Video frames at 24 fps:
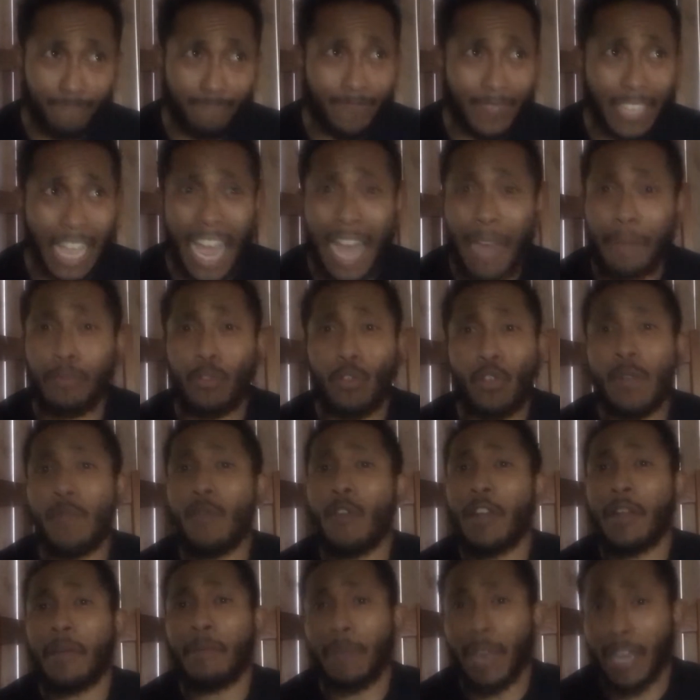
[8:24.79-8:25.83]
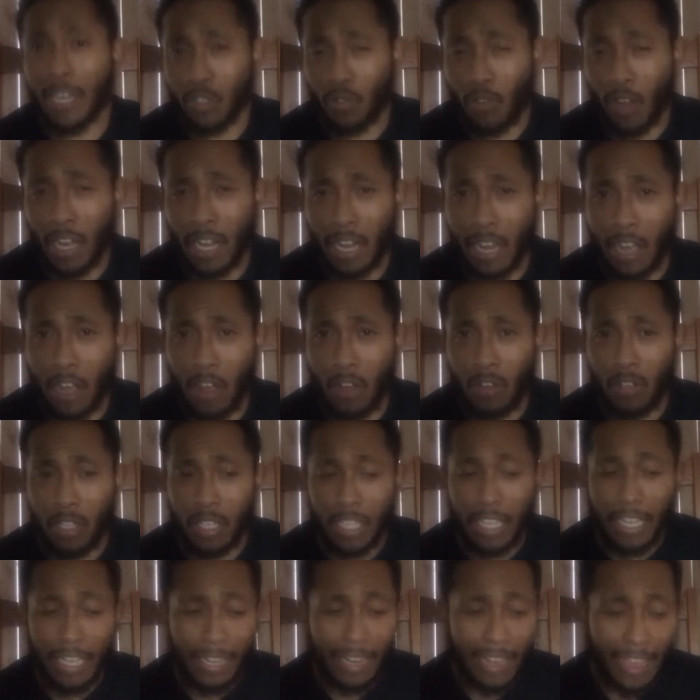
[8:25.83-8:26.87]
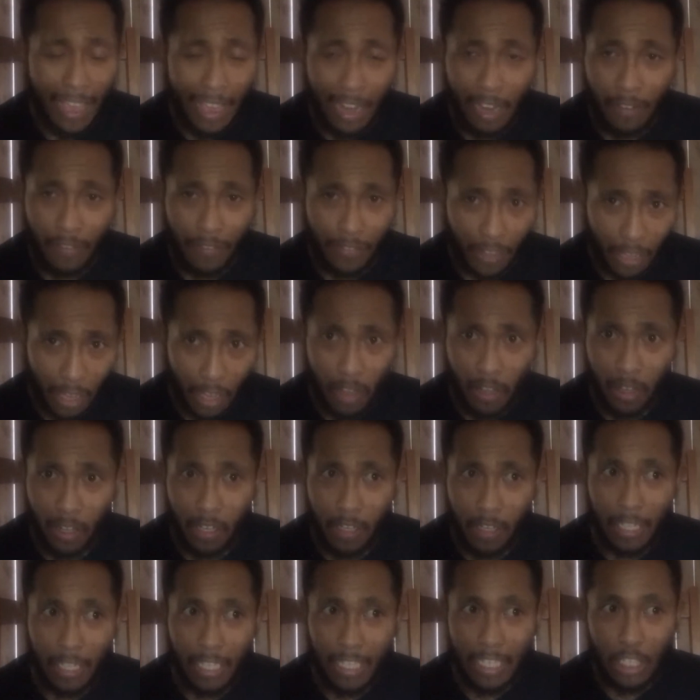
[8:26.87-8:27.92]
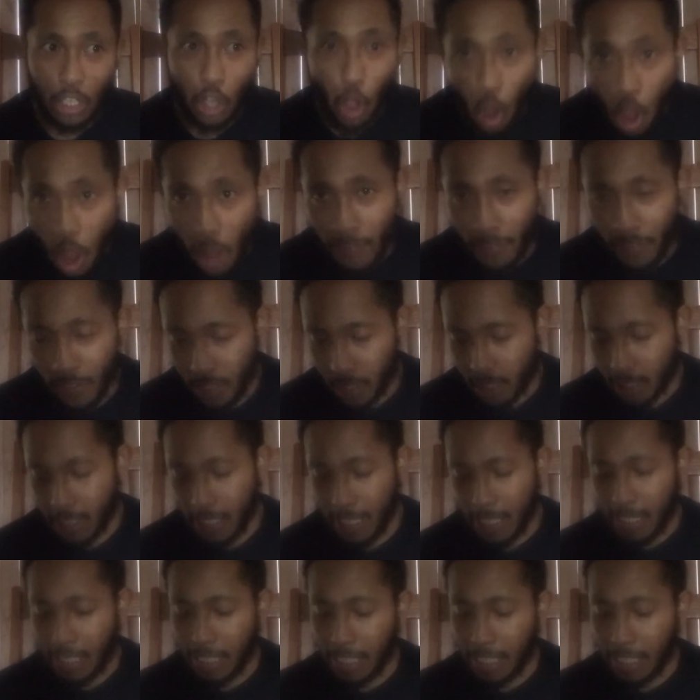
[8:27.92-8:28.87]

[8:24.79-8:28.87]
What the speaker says: top 3 running backs right now in the NFL, gone for the season.